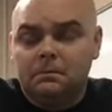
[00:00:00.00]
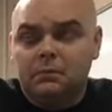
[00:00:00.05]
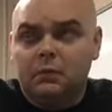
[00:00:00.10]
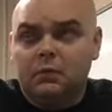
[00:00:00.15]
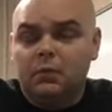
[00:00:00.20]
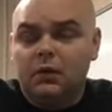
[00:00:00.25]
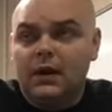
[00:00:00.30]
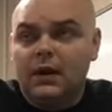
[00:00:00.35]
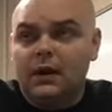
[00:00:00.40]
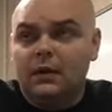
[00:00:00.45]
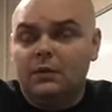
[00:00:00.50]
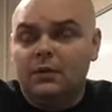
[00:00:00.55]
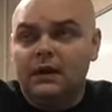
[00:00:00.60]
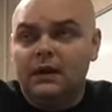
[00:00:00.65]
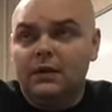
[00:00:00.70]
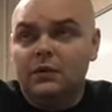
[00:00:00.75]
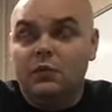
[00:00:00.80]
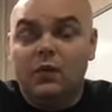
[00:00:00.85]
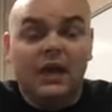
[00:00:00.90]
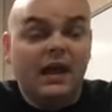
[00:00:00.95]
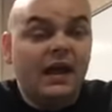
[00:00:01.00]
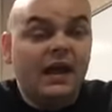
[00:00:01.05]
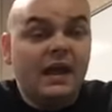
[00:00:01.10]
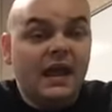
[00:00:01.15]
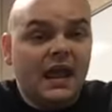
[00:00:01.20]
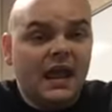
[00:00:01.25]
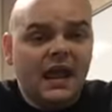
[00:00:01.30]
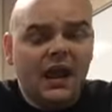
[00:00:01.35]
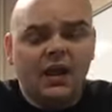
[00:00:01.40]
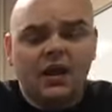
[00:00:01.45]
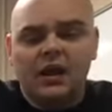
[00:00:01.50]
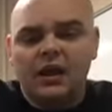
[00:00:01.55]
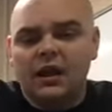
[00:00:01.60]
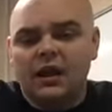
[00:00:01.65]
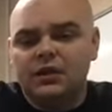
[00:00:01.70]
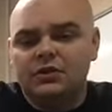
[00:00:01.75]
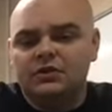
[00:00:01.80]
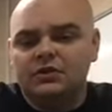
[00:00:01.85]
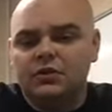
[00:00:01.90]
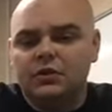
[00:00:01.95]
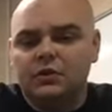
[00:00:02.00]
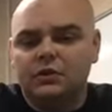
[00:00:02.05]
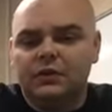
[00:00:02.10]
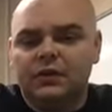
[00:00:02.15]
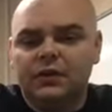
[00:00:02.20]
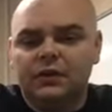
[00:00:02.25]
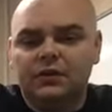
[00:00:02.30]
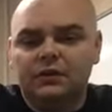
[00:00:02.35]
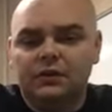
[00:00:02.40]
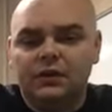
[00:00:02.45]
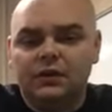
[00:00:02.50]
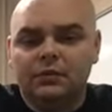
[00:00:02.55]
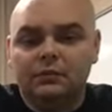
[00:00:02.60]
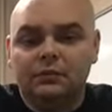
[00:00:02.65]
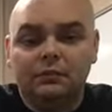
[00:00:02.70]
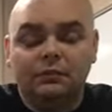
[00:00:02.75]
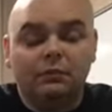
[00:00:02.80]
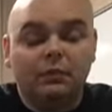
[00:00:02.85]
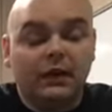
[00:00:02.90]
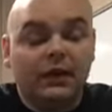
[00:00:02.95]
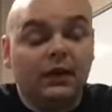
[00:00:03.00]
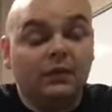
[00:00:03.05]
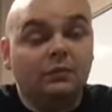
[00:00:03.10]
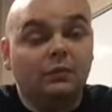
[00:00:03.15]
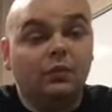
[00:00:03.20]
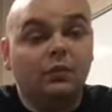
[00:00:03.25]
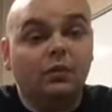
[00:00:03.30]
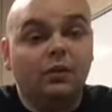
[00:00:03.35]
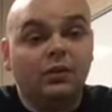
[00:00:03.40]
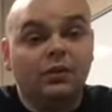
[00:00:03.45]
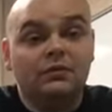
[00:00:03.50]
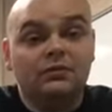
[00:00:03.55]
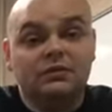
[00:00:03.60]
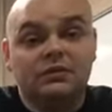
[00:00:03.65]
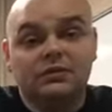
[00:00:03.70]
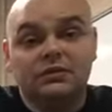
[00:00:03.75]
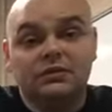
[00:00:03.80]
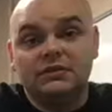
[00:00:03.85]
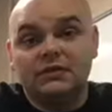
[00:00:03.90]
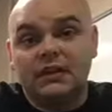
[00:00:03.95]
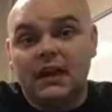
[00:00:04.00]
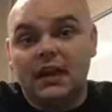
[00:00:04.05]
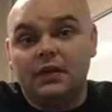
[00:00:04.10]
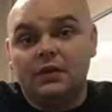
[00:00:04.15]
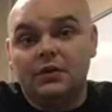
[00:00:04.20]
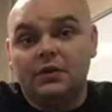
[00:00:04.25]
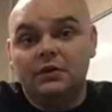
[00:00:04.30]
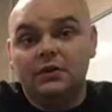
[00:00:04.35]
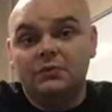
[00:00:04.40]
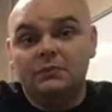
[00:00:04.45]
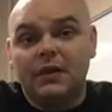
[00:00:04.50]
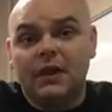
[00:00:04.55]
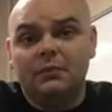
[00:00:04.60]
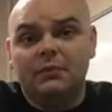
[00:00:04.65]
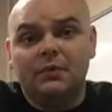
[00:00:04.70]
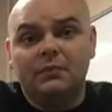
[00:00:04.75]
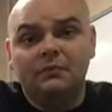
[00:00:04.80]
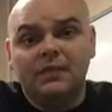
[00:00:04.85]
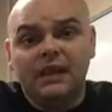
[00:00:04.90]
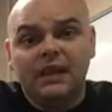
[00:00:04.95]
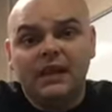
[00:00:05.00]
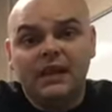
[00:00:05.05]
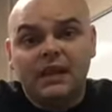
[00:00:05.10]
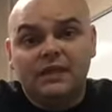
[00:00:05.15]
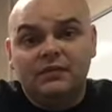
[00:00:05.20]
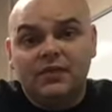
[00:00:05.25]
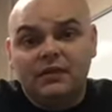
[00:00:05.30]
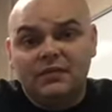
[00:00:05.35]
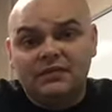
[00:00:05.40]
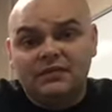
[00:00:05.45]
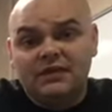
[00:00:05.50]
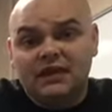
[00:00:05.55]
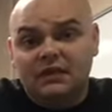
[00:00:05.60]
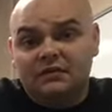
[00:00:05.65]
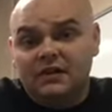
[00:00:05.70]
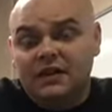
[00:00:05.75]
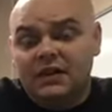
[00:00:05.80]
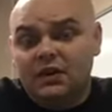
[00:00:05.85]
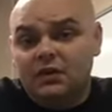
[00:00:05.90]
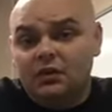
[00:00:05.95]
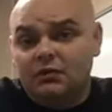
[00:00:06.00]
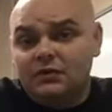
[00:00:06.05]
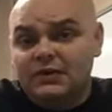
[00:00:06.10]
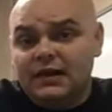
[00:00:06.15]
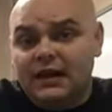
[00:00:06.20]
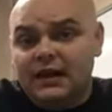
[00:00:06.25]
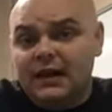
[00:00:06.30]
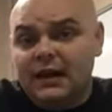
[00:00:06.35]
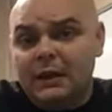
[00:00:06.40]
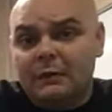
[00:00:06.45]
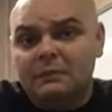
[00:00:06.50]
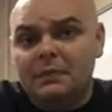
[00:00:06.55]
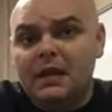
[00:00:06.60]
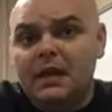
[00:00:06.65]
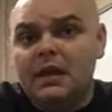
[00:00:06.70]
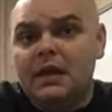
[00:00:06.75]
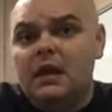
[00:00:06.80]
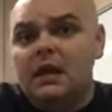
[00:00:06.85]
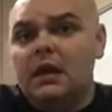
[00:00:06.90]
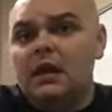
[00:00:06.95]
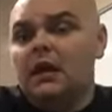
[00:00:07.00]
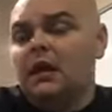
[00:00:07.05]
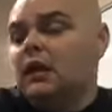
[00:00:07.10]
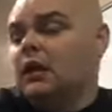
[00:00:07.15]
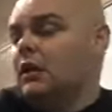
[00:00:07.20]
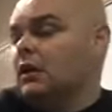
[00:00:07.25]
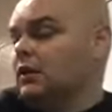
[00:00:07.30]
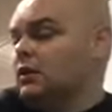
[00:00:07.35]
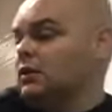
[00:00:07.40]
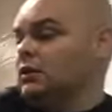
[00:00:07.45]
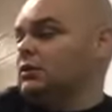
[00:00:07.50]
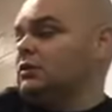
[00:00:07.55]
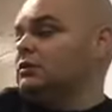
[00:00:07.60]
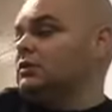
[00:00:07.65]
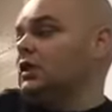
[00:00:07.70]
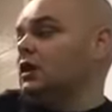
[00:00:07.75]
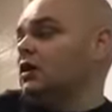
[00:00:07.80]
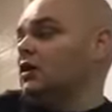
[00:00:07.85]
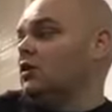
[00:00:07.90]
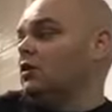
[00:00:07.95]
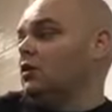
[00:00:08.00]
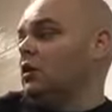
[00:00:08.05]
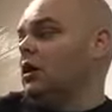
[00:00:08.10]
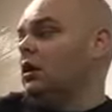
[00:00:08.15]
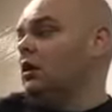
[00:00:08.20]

where we weighed air I showed that you can break a board using air in a newspaper. If you haven't seen that video, go check it out. So,